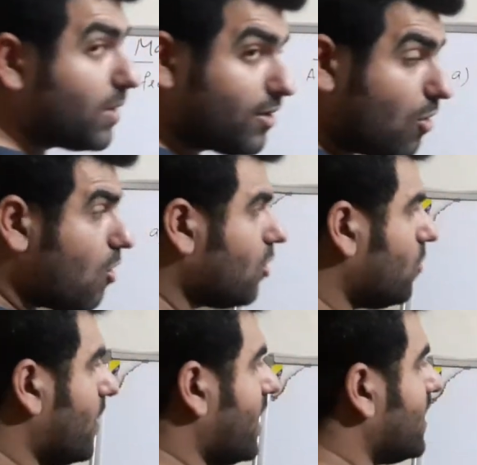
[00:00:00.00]
word,
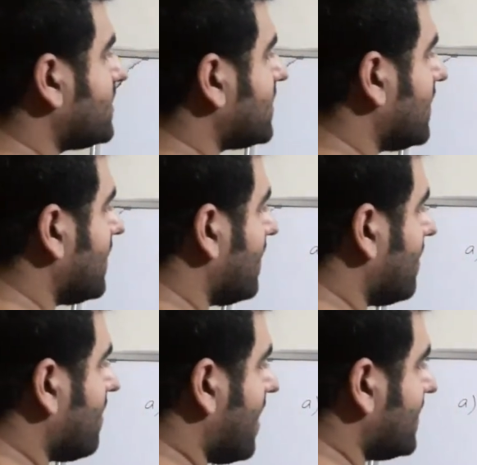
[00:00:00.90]
always
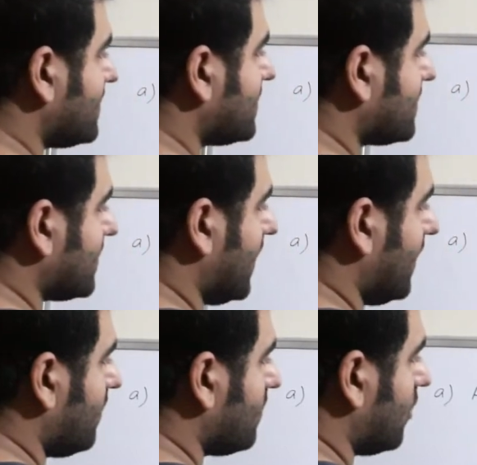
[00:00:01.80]
rests in